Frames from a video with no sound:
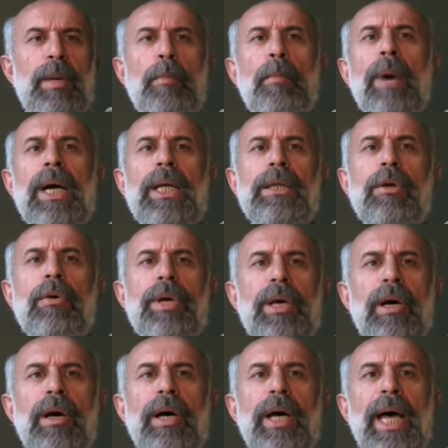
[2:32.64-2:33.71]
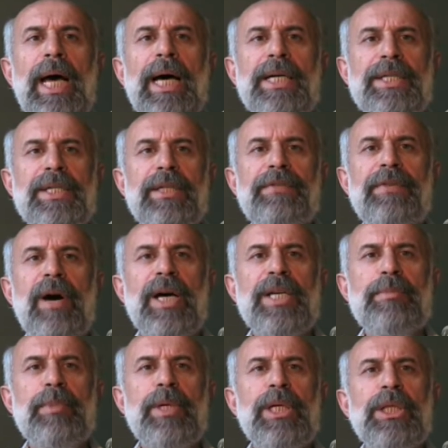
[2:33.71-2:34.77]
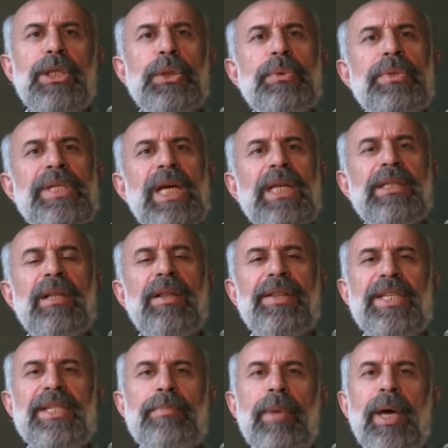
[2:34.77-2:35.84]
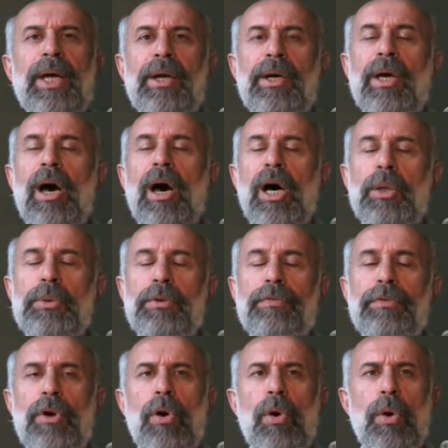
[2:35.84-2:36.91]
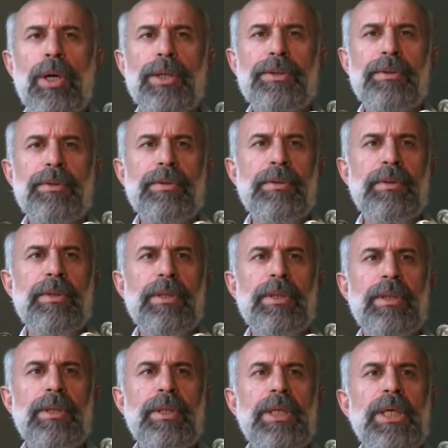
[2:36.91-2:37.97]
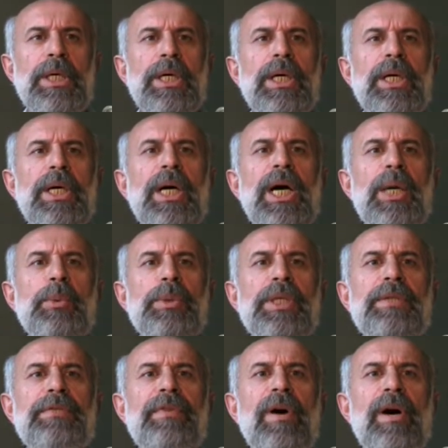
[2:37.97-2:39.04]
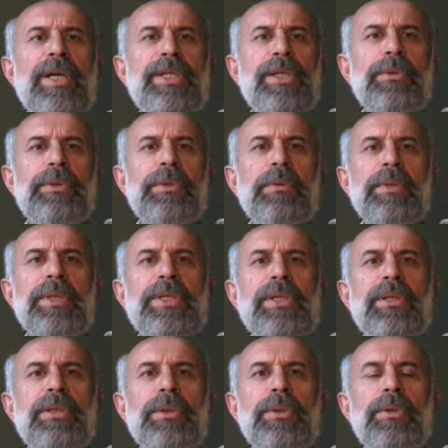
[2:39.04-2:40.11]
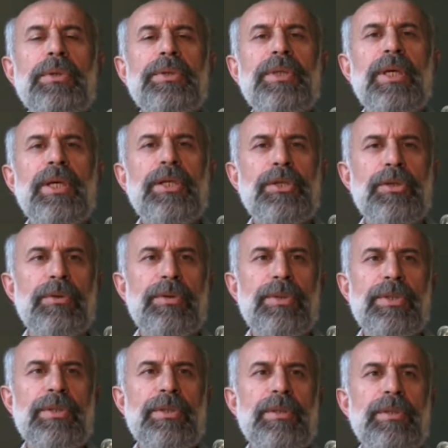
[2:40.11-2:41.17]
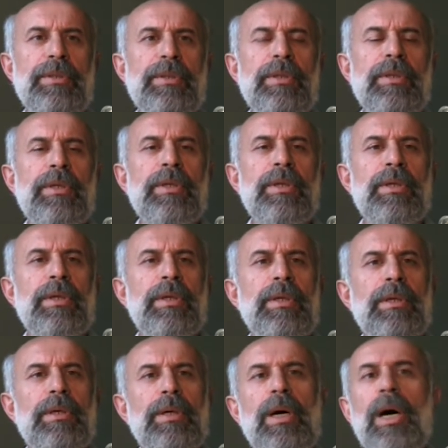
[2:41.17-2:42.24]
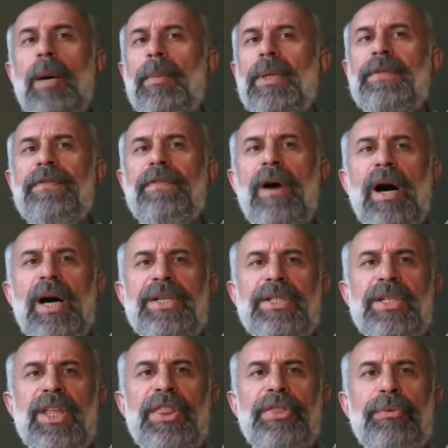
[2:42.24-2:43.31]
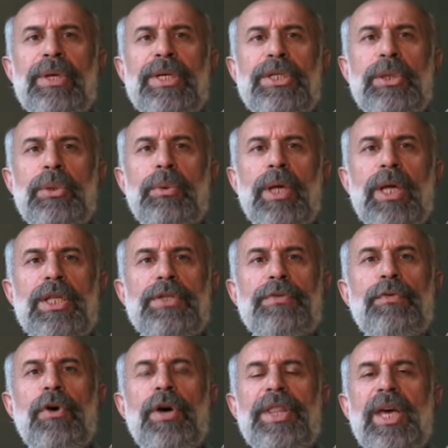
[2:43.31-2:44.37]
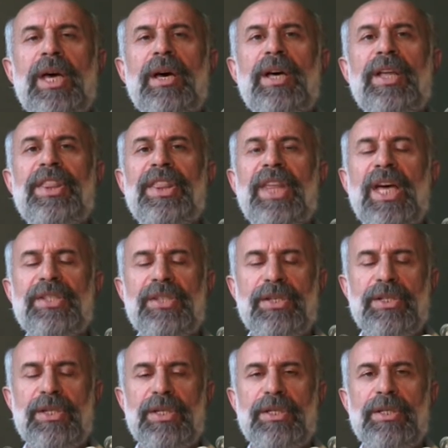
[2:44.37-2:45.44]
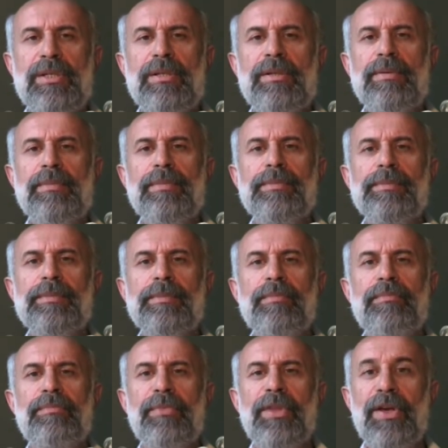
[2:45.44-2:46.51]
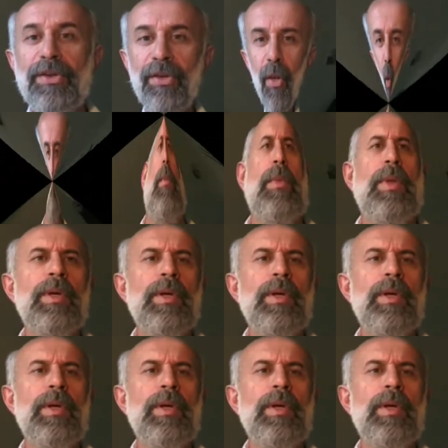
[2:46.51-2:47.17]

My lawyer has advised me to settle this matter out of court. I would advise you to listen to your teachers. I'm advising 3 students for their theses. Thank you.